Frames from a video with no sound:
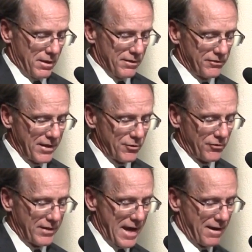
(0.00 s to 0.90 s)
The center
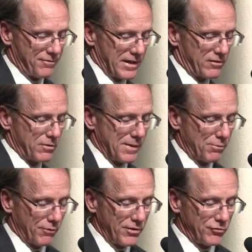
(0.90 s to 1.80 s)
staff needs to be
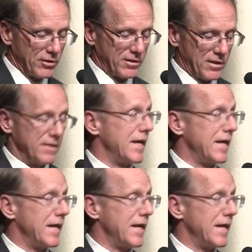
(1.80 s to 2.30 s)
proficient in